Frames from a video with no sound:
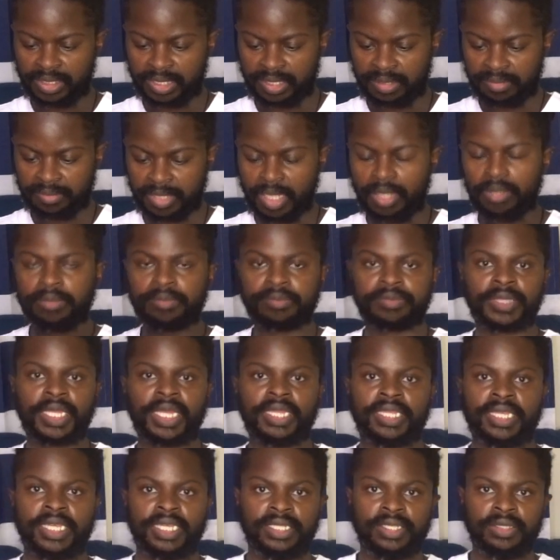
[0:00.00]
I
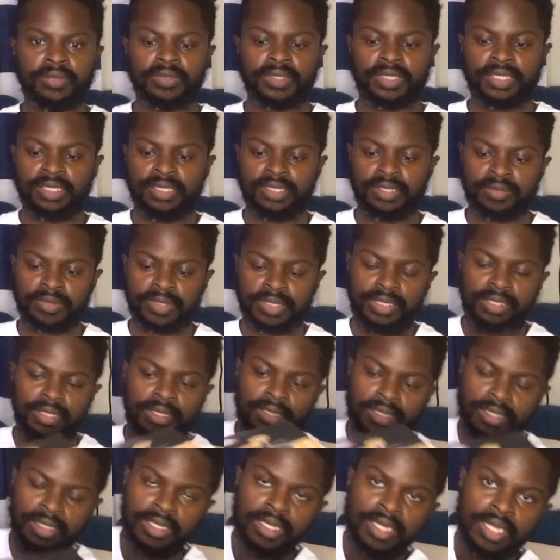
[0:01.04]
think I know what these ones
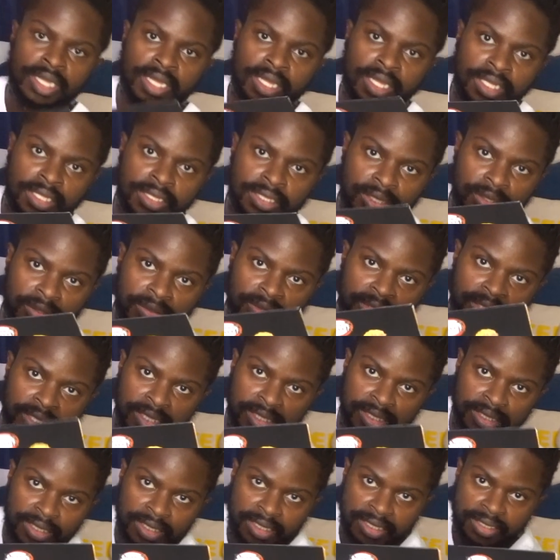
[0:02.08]
are. So
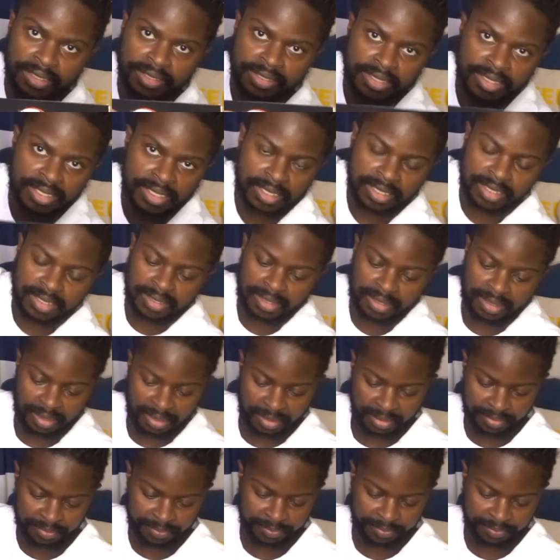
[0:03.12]
here's these.